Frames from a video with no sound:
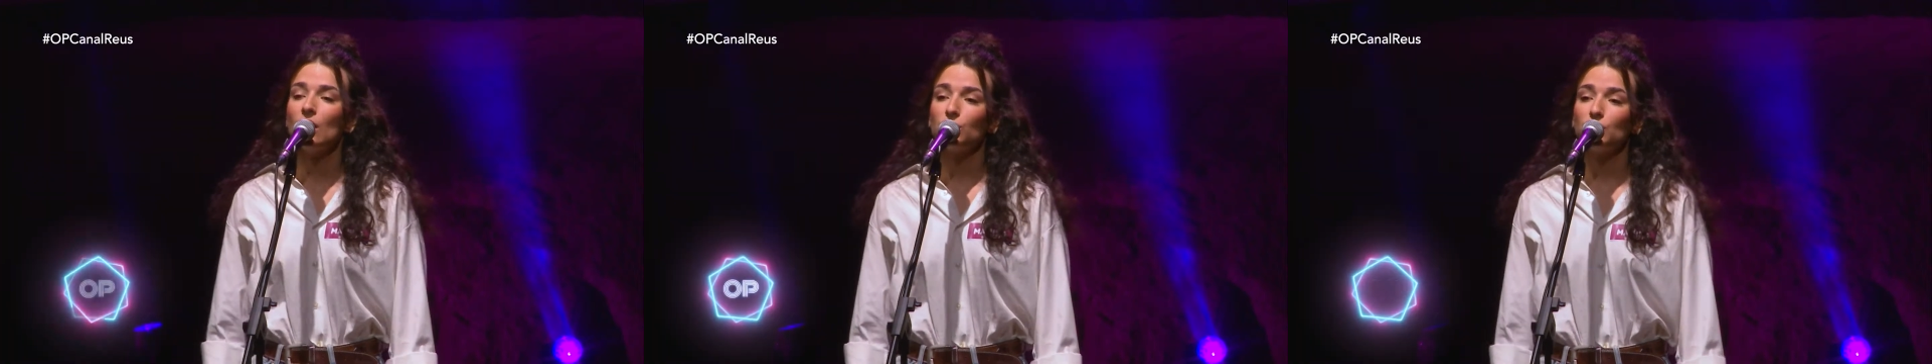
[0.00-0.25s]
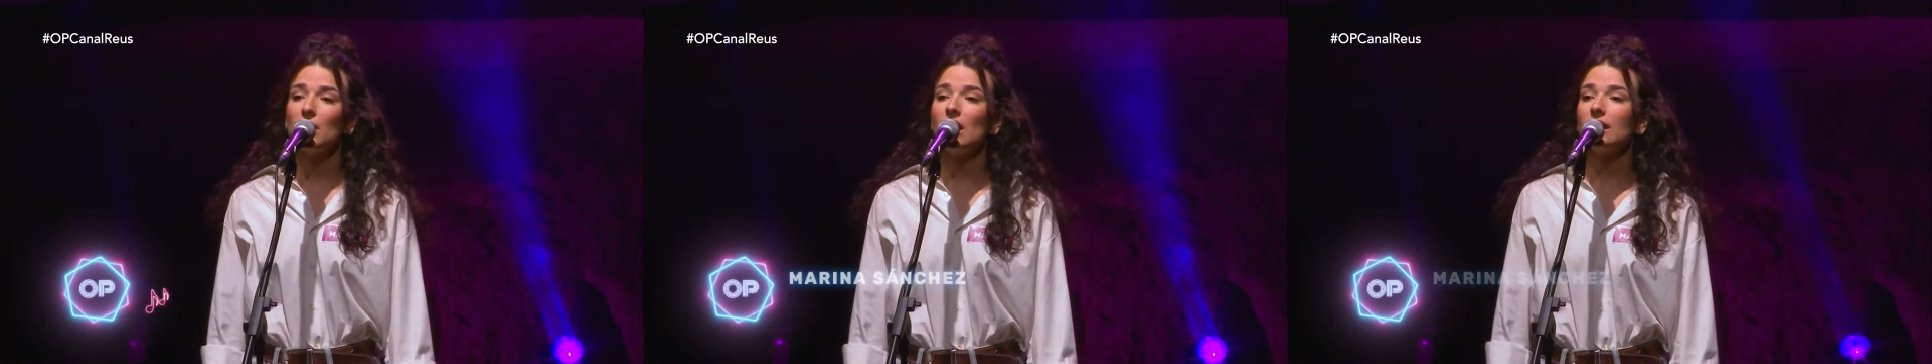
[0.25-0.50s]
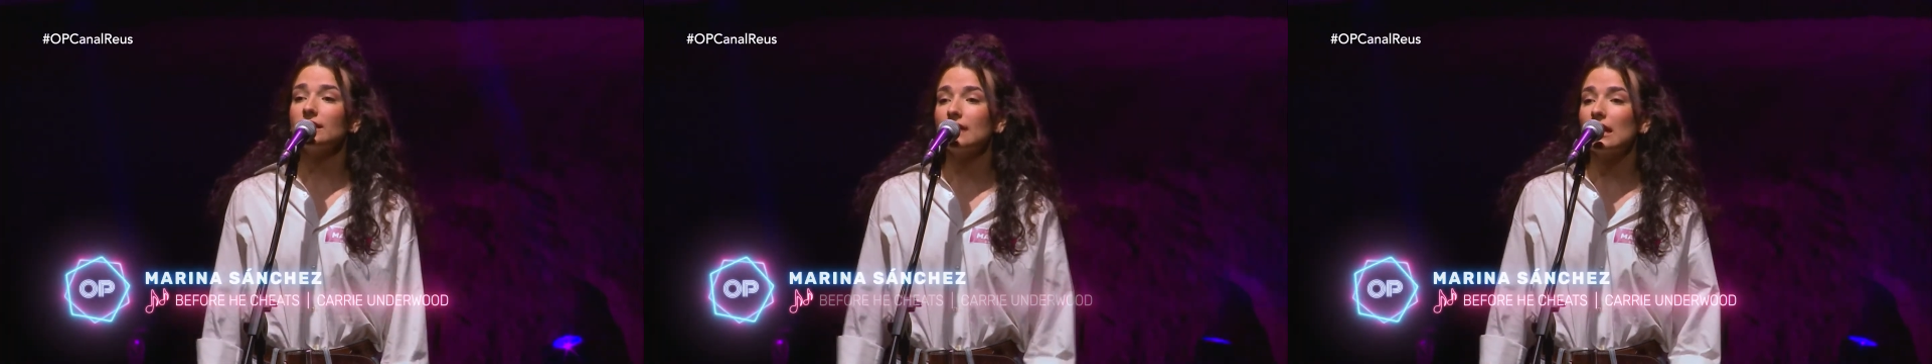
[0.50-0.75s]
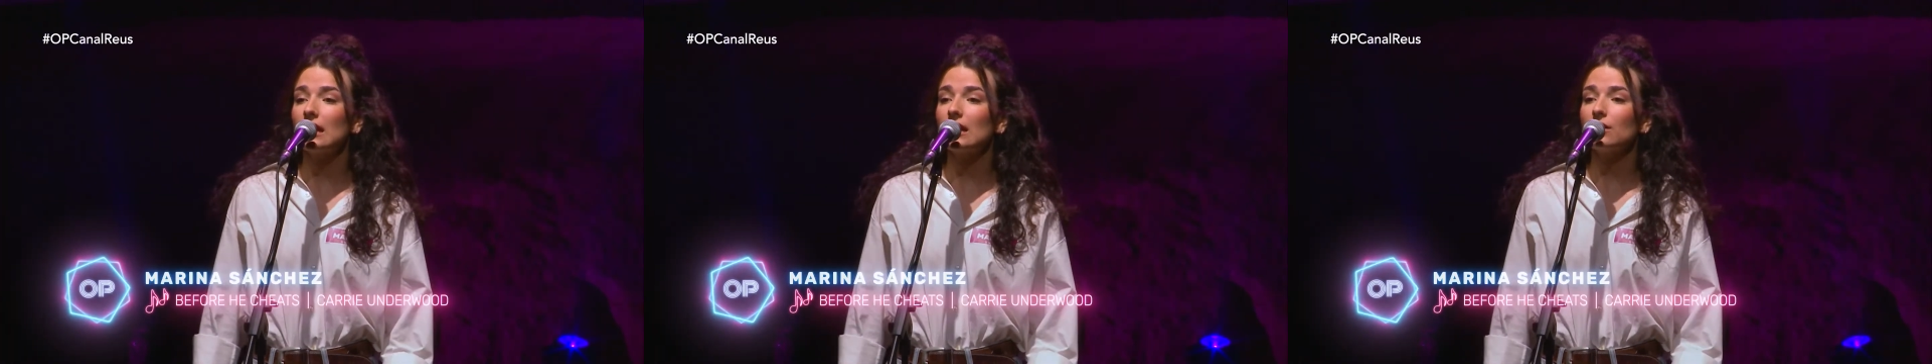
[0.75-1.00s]
Right
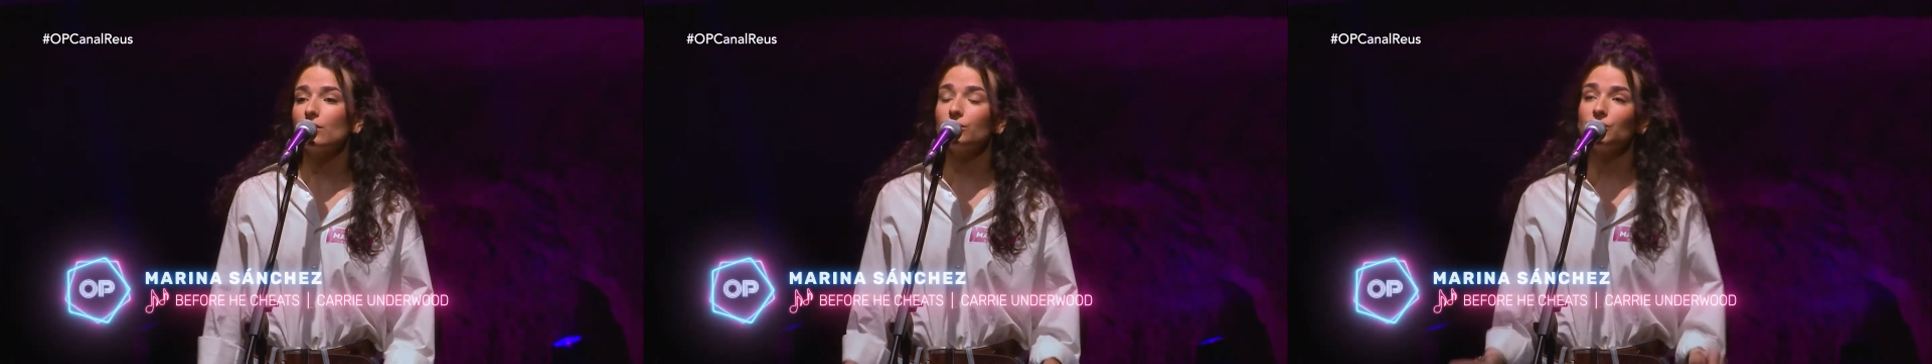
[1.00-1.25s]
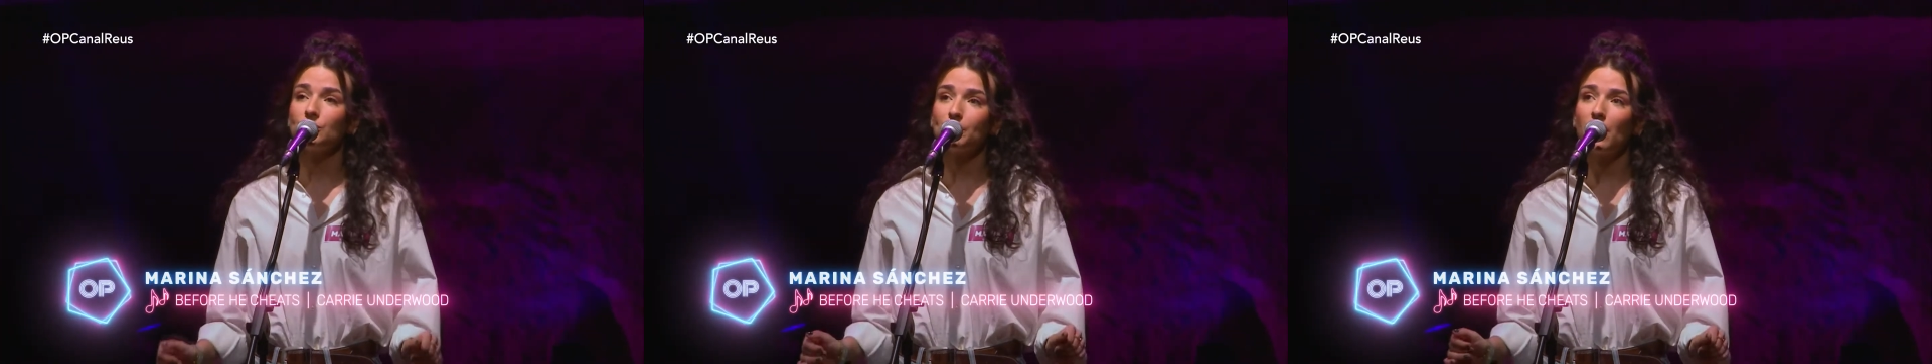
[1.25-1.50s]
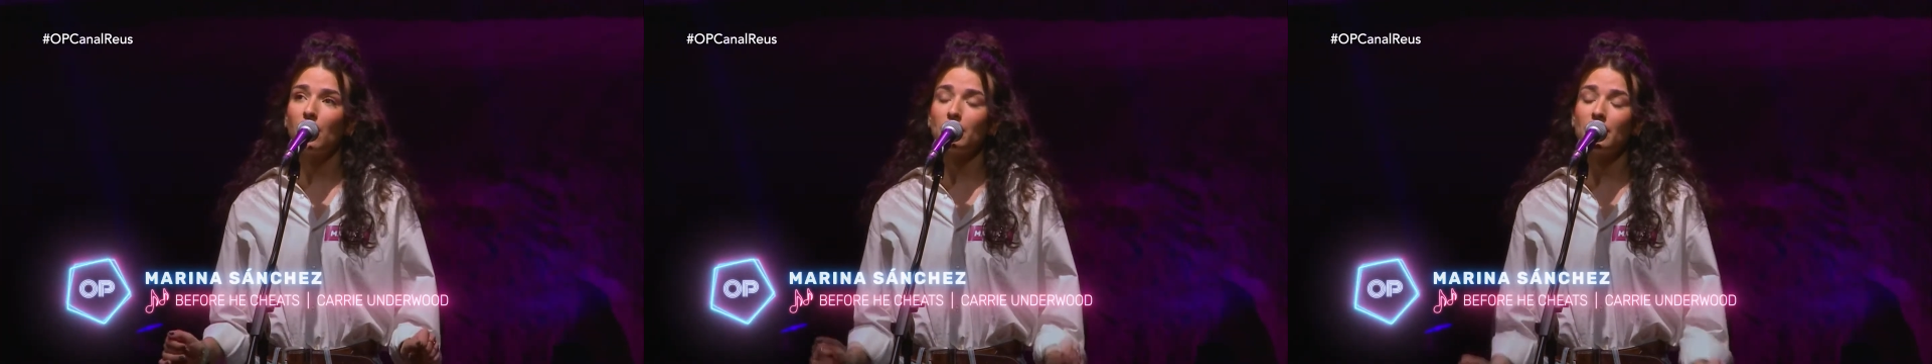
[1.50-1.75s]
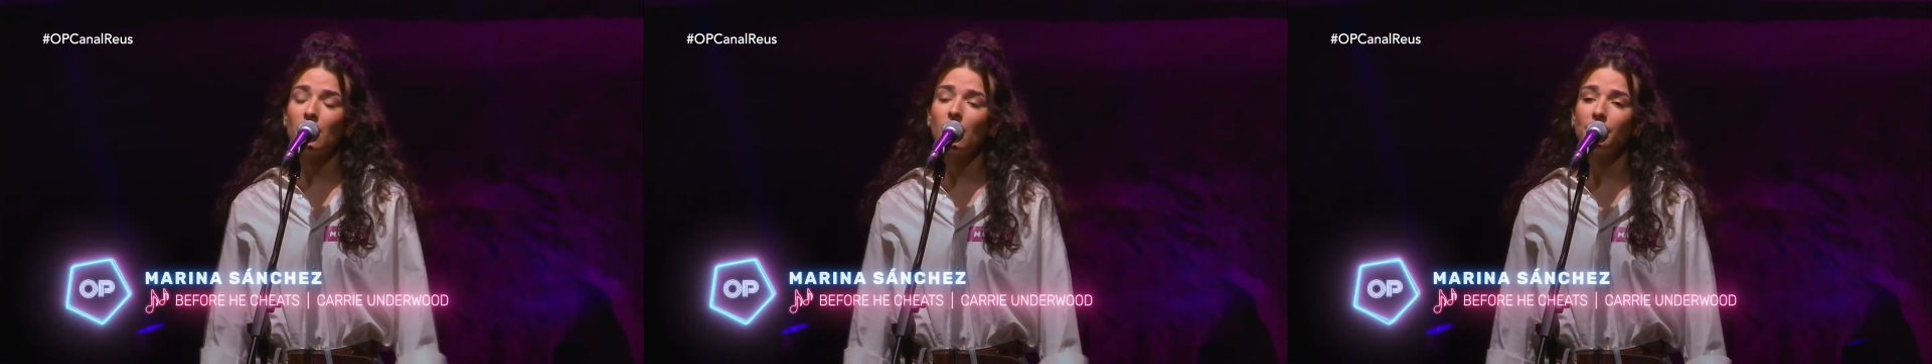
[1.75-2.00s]
now, she's probably off